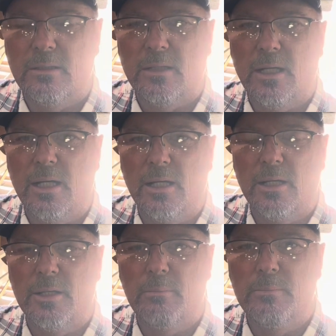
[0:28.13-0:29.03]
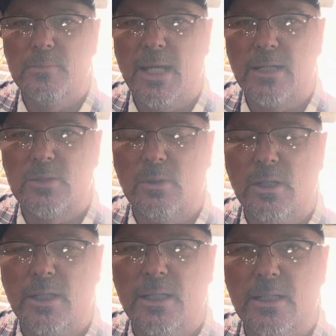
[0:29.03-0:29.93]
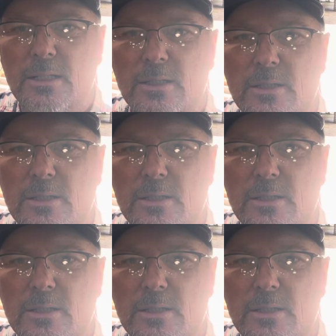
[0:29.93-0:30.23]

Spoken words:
The next one is